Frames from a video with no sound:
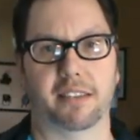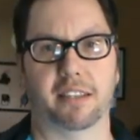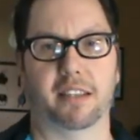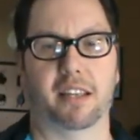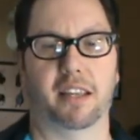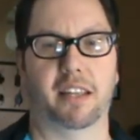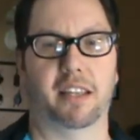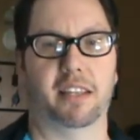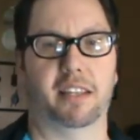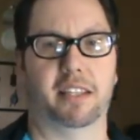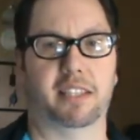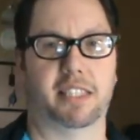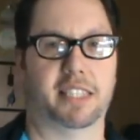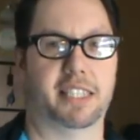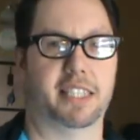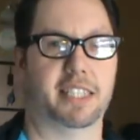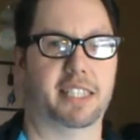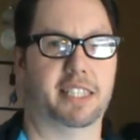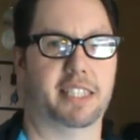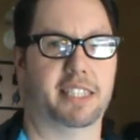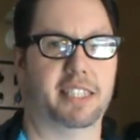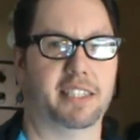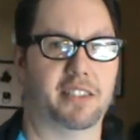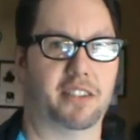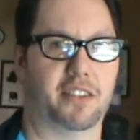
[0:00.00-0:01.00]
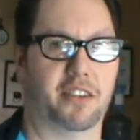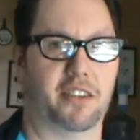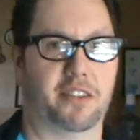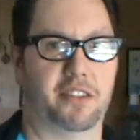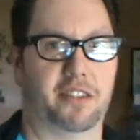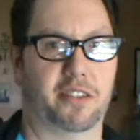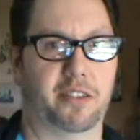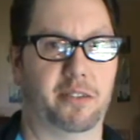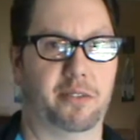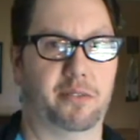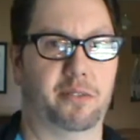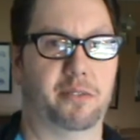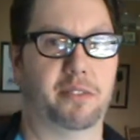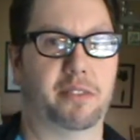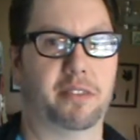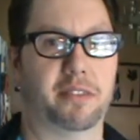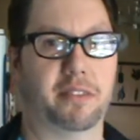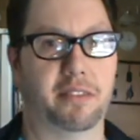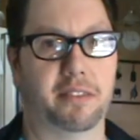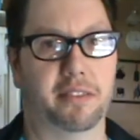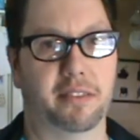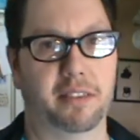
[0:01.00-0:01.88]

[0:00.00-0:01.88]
a lot of the 60s cartoons.